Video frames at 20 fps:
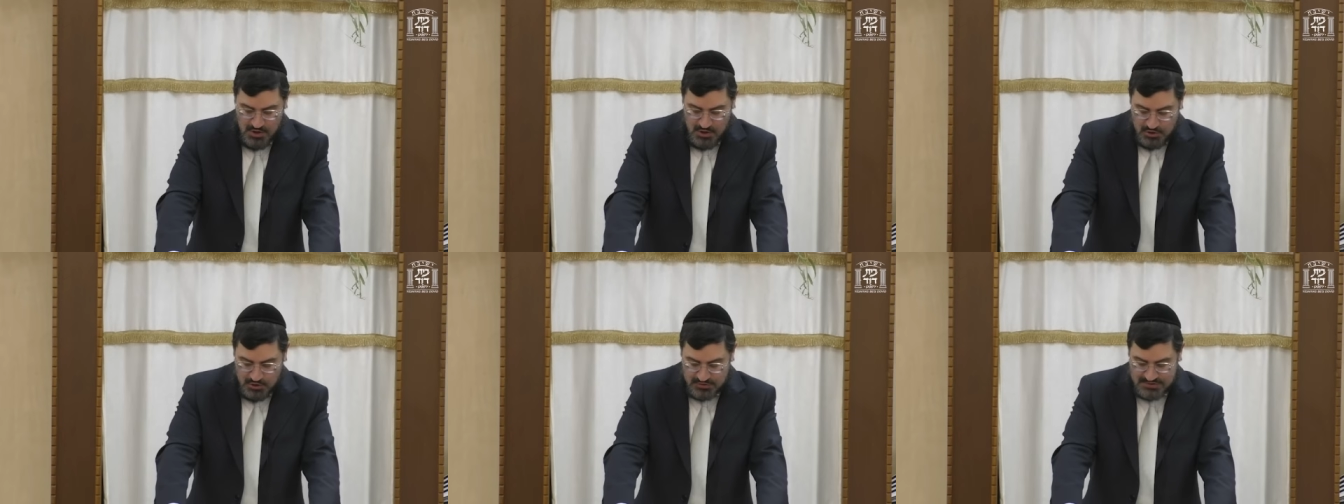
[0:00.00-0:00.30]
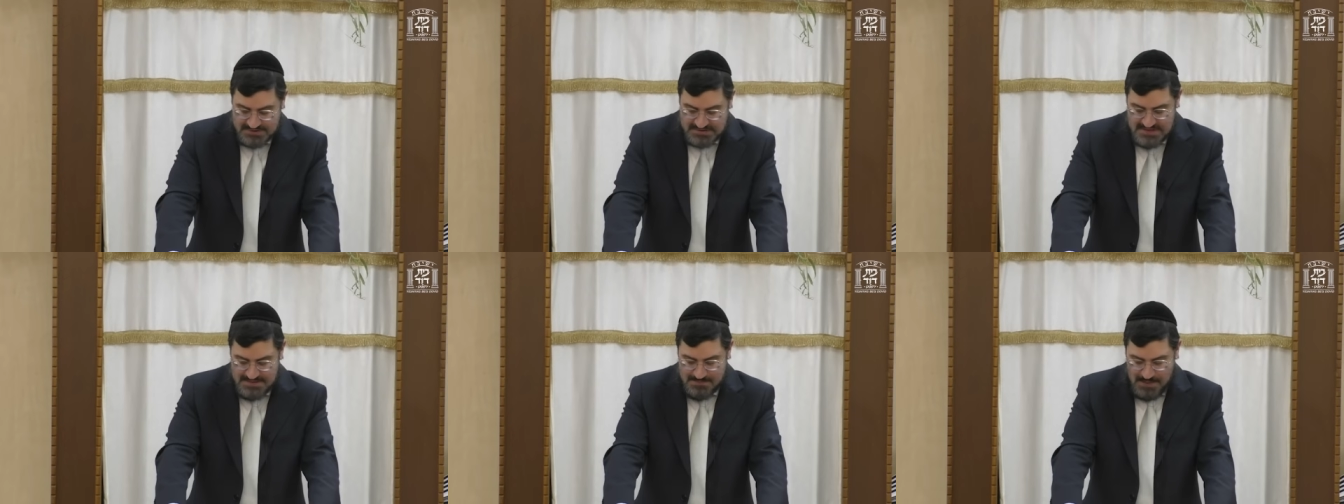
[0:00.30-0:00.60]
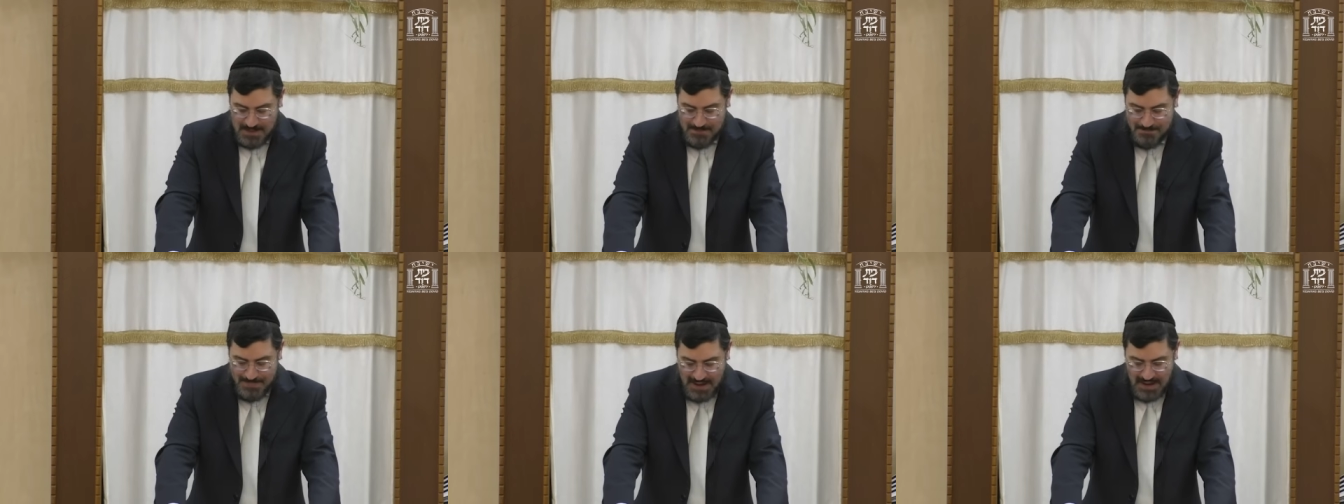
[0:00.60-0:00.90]
You'll see
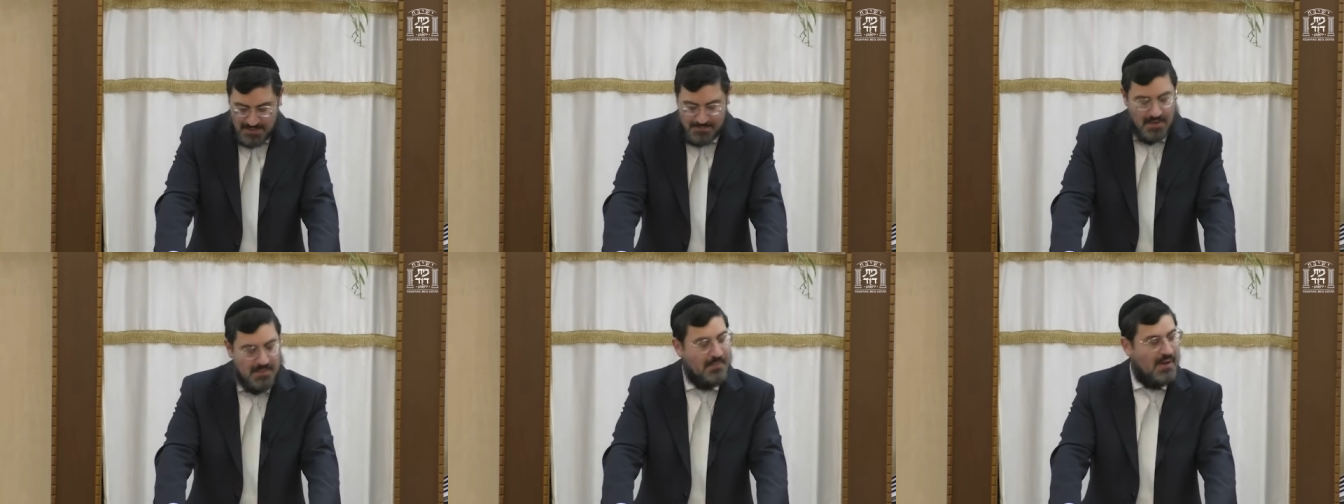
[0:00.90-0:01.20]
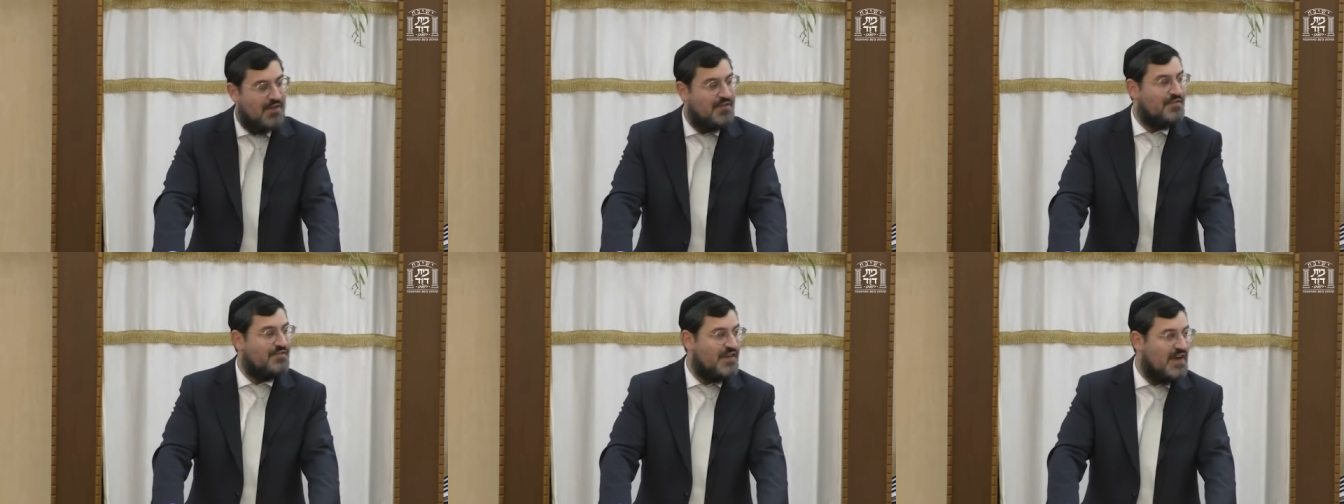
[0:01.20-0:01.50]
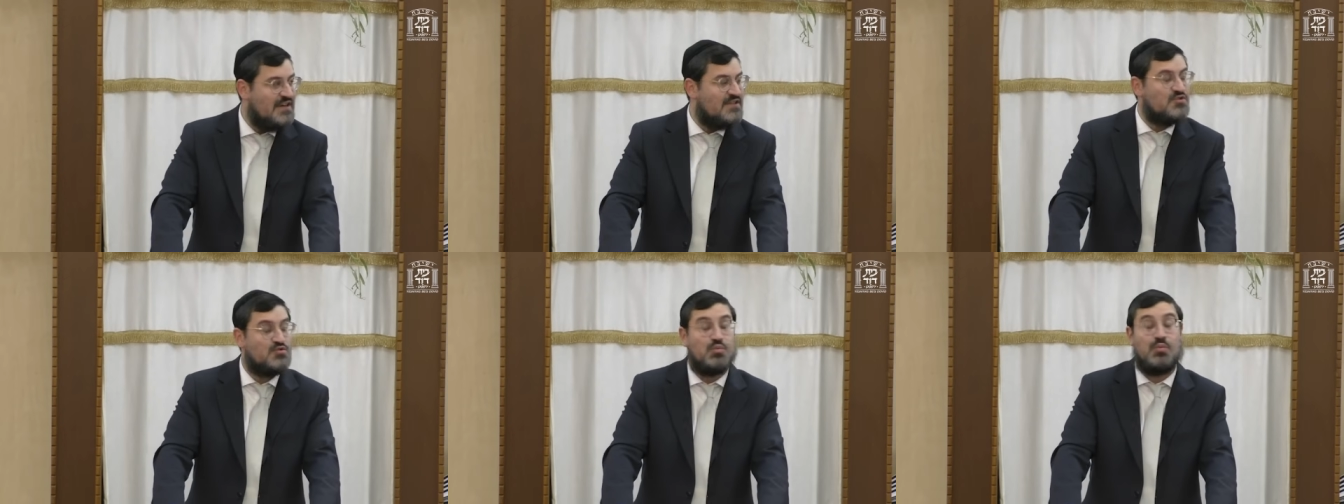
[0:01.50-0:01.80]
my back, but my
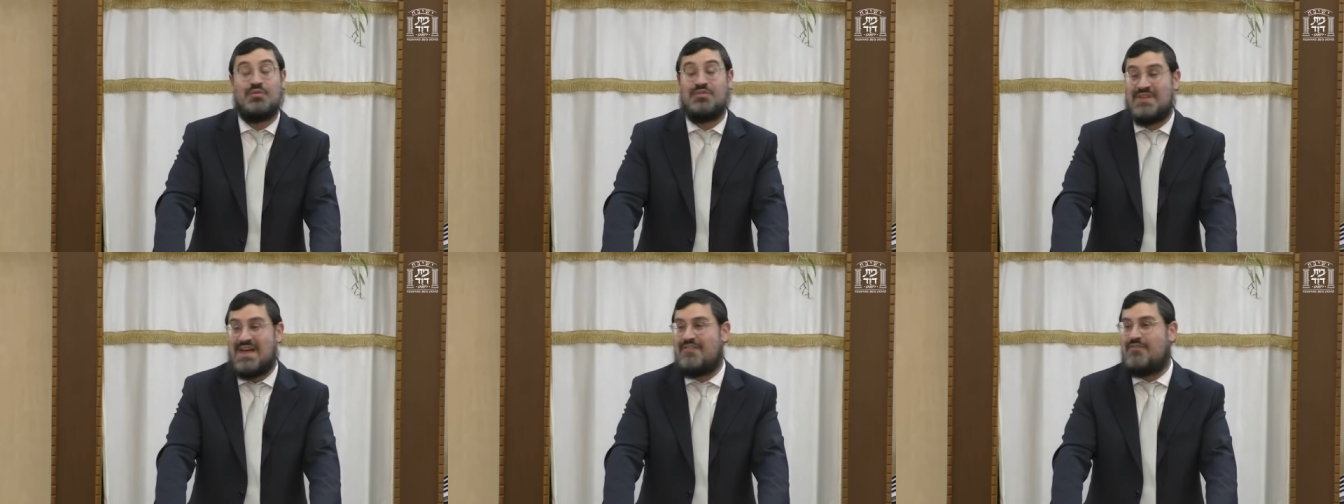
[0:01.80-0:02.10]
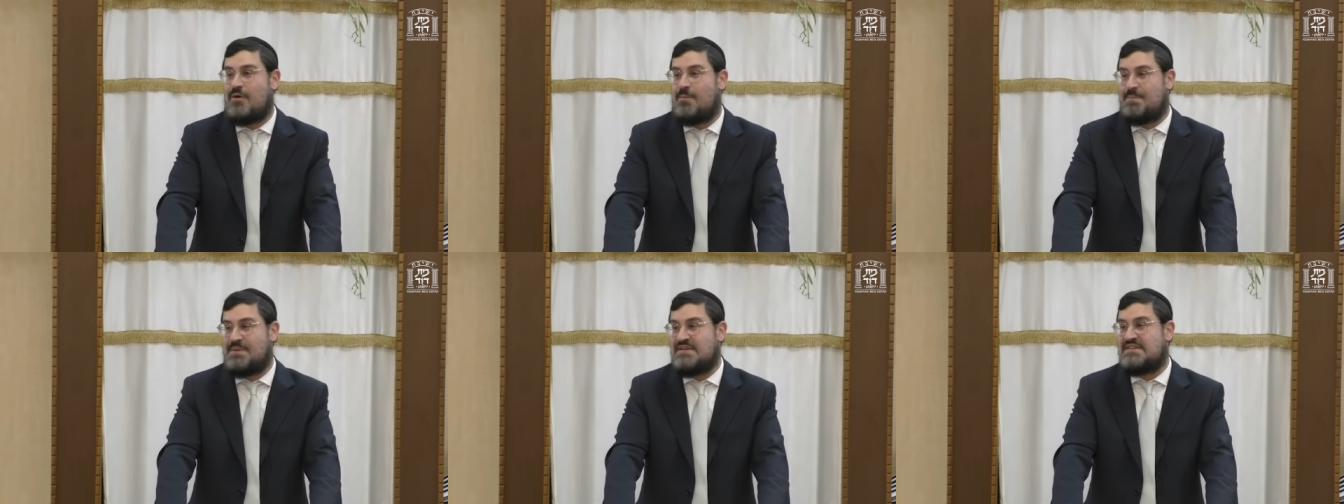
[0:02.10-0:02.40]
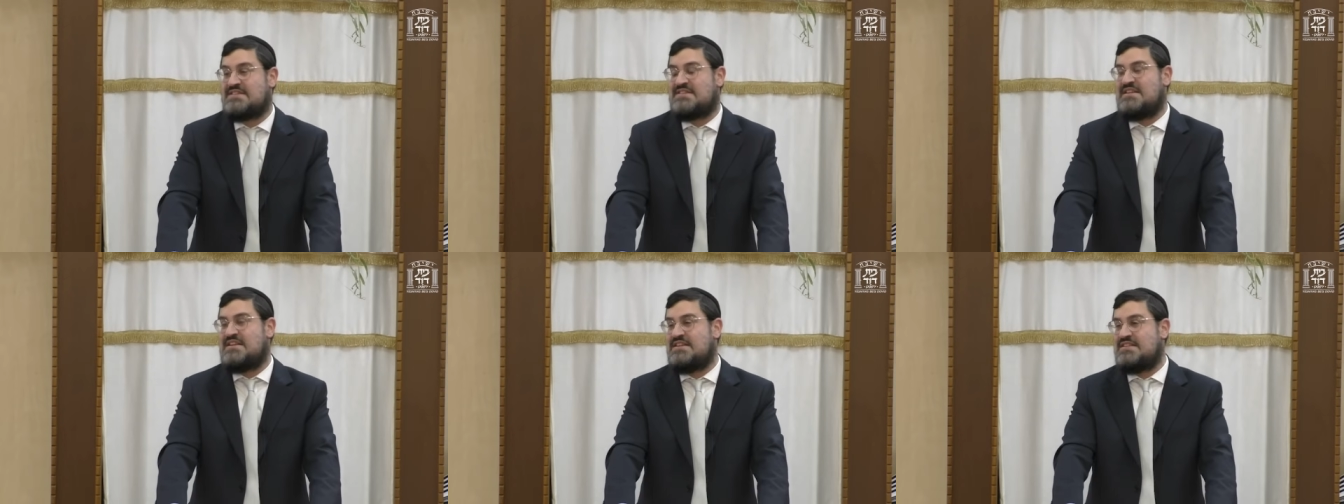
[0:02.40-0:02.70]
face will never be
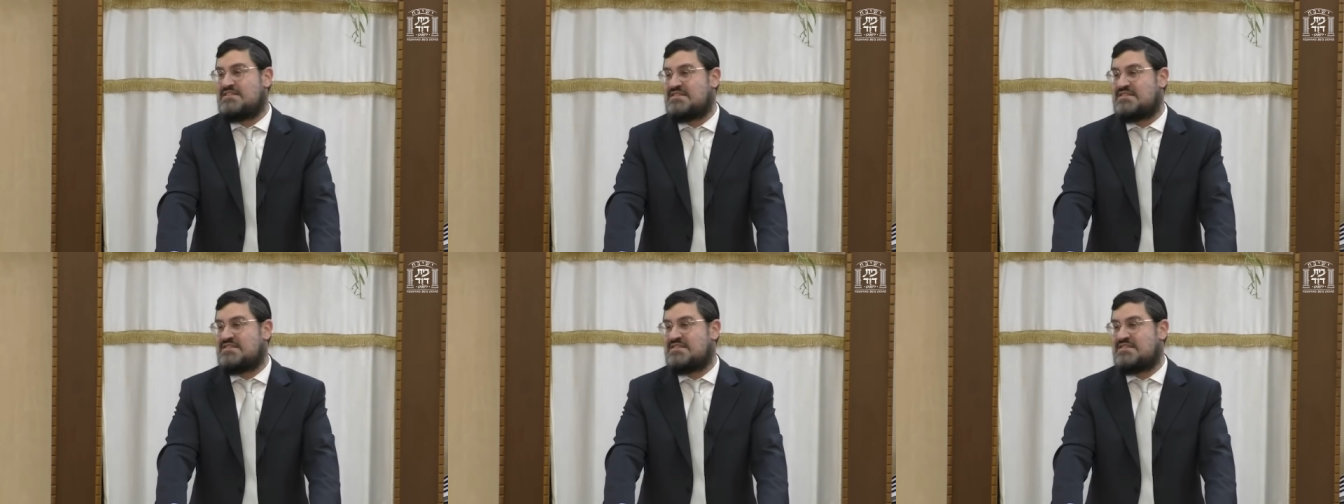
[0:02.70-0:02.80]
seen.